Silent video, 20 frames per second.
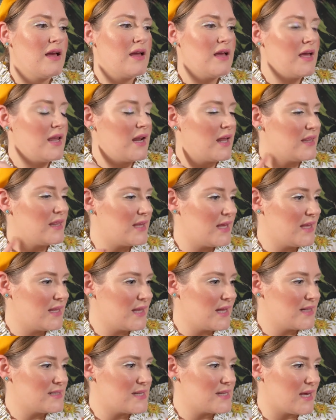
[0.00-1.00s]
and I think
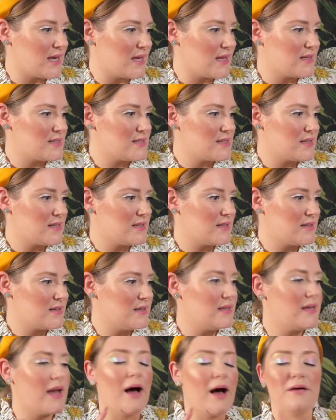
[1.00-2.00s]
that's it.
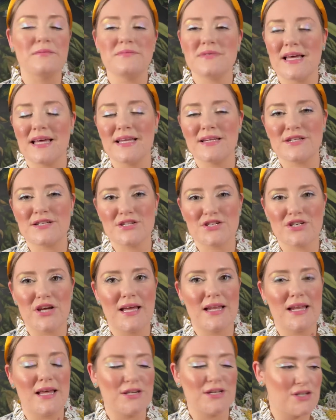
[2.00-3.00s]
Yeah, tint,
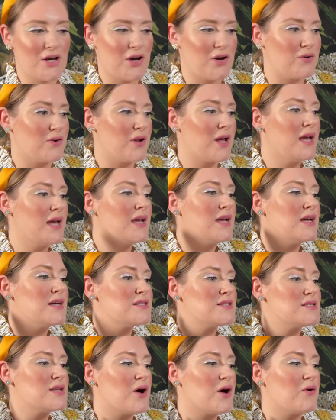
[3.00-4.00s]
shade, and tone.
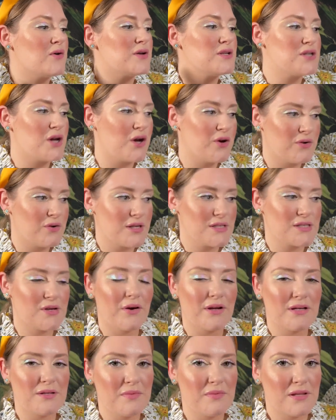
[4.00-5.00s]
So tone is
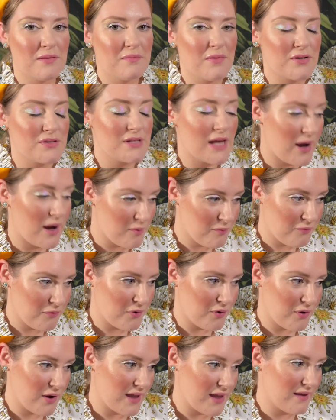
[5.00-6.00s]
going to be the most
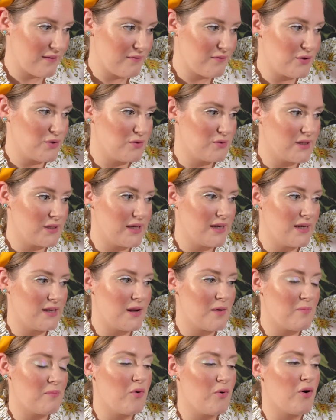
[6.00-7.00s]
helpful if you
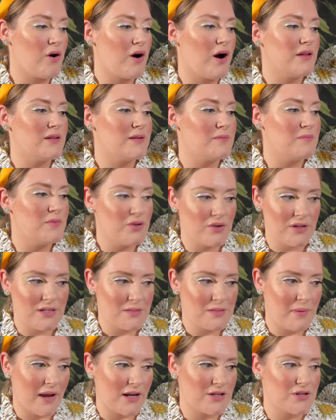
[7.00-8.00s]
lean more on the muted
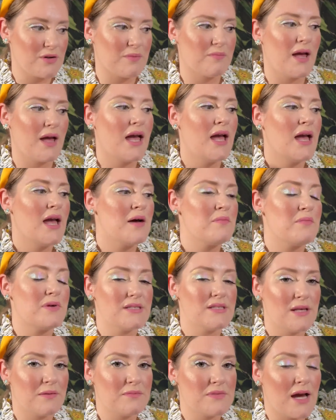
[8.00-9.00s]
spectrum, but
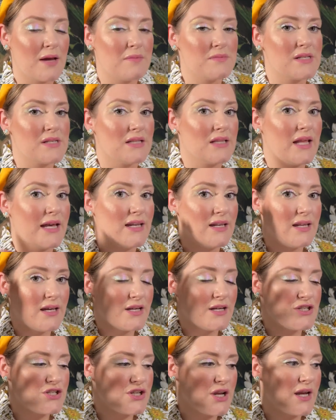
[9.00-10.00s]
sometimes lightening
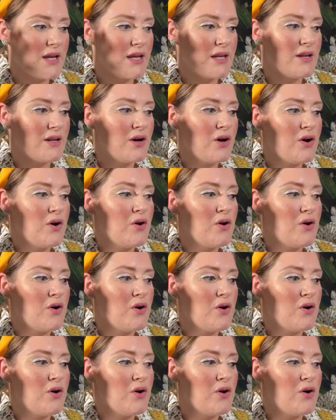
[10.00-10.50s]
a shade,